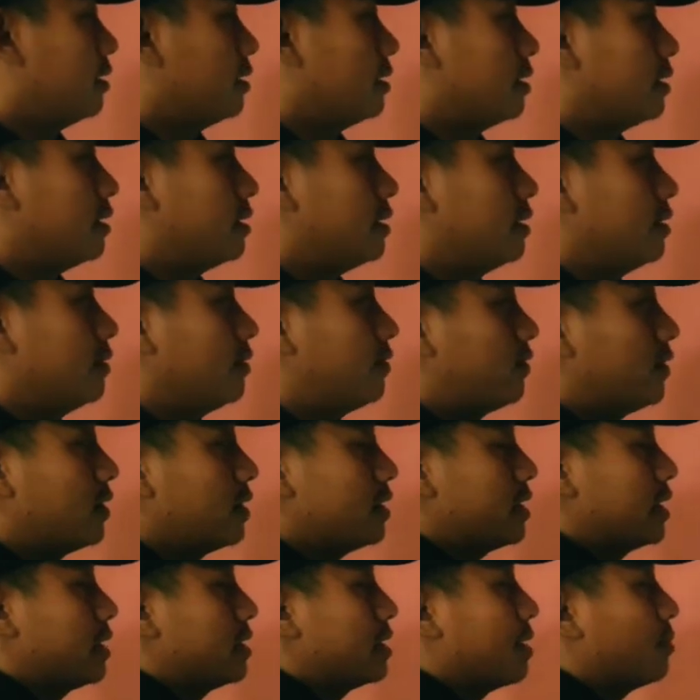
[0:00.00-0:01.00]
the
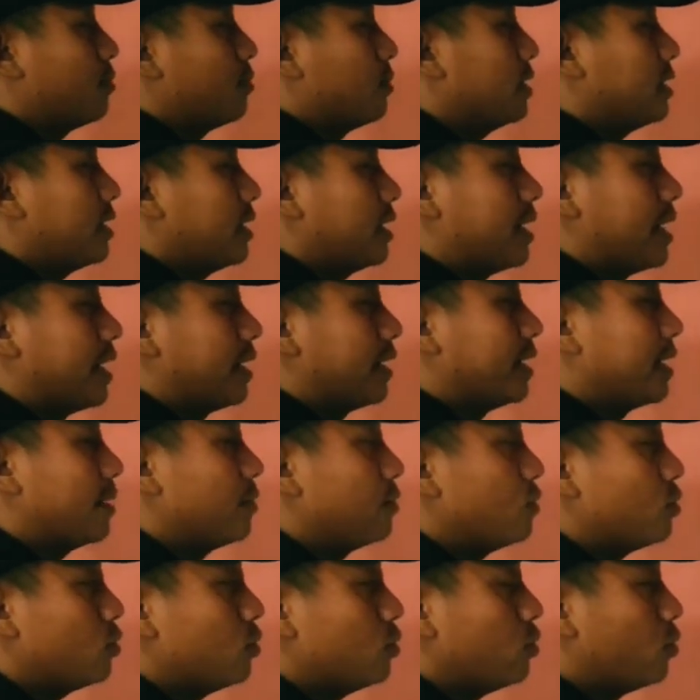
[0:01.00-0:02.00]
first example that I
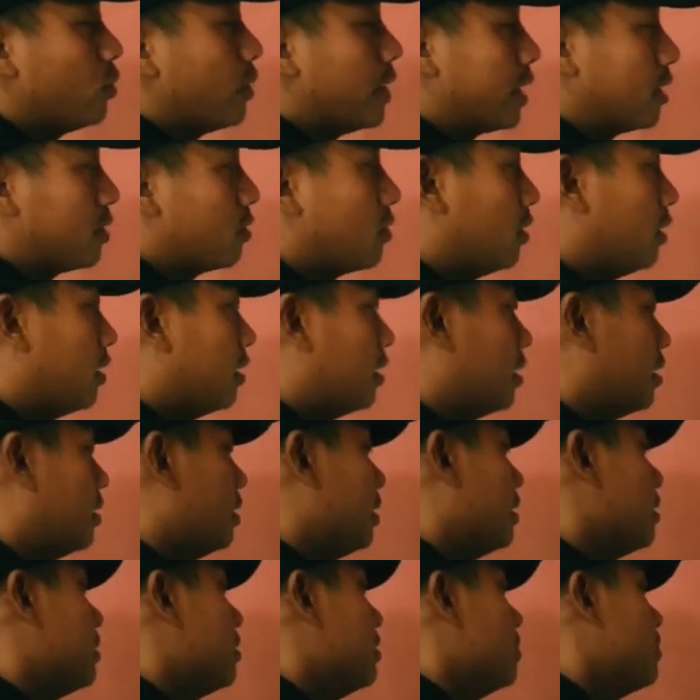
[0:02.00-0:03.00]
gave you were called
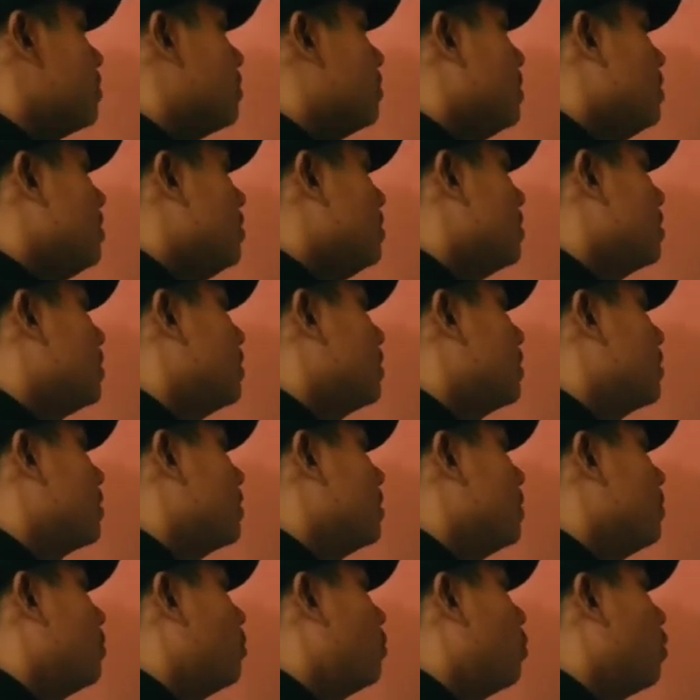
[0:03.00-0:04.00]

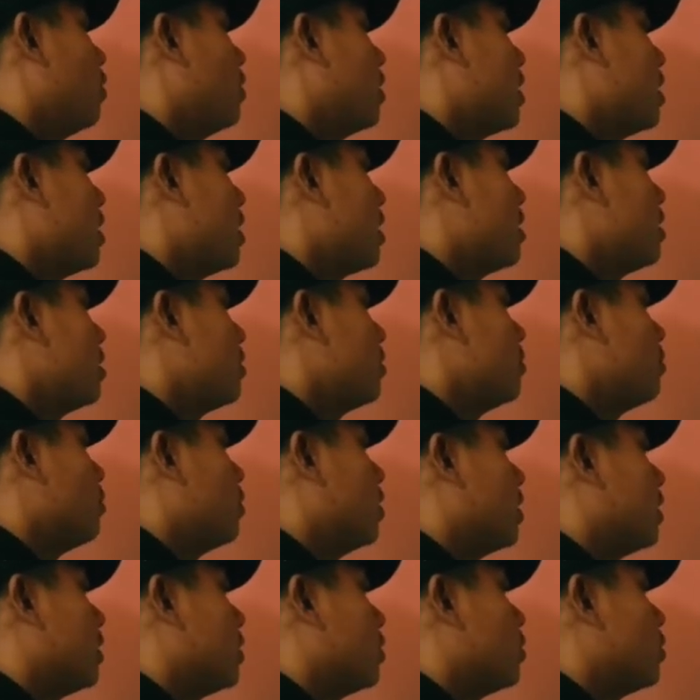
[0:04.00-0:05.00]
polar
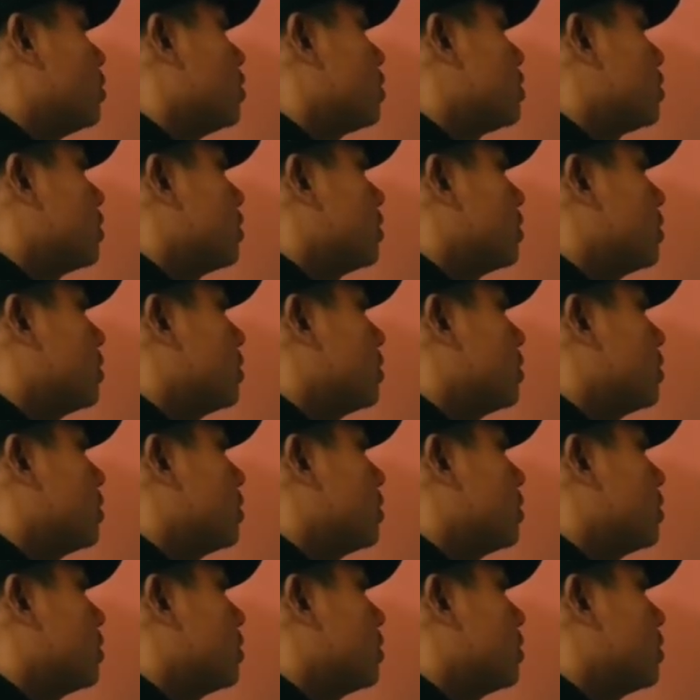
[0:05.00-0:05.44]
molecules.